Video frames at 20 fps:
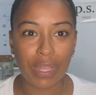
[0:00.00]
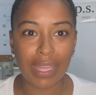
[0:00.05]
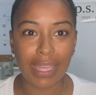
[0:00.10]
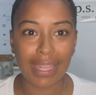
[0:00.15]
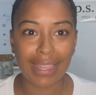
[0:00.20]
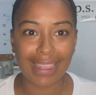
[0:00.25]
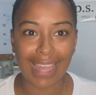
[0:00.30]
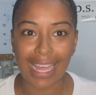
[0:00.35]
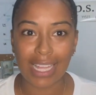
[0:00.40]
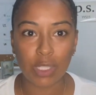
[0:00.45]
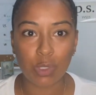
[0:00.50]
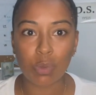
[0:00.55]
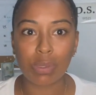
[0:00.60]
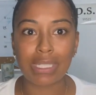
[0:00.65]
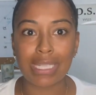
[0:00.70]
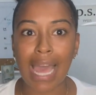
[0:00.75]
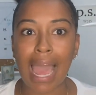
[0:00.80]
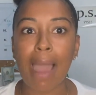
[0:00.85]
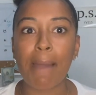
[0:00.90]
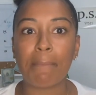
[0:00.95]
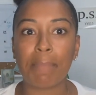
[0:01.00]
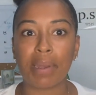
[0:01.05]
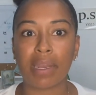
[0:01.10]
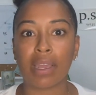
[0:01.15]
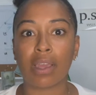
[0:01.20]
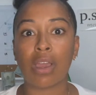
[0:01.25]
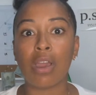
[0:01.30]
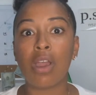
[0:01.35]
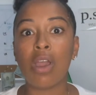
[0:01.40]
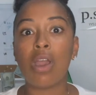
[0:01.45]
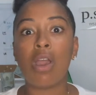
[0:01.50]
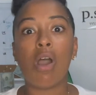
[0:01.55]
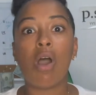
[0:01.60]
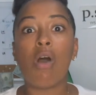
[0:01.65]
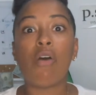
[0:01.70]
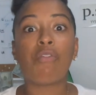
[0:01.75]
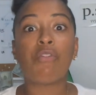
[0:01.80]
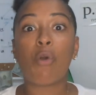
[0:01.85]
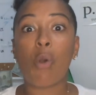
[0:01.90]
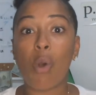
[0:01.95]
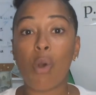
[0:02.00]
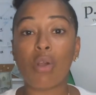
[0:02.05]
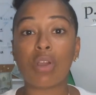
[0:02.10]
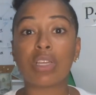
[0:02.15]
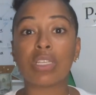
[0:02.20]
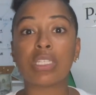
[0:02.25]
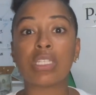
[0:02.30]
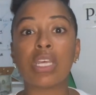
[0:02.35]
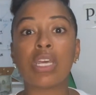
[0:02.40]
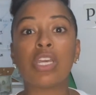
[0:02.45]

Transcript: That's what's happening. Of course,